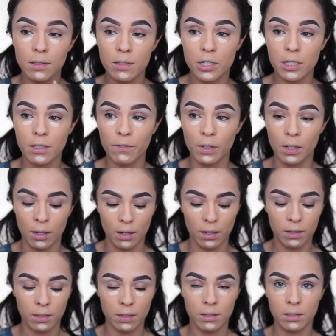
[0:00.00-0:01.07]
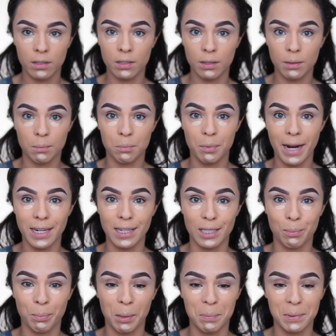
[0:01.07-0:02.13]
just for
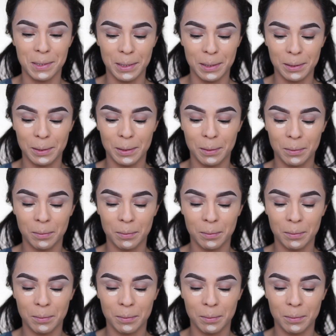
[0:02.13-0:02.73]
brightness purposes.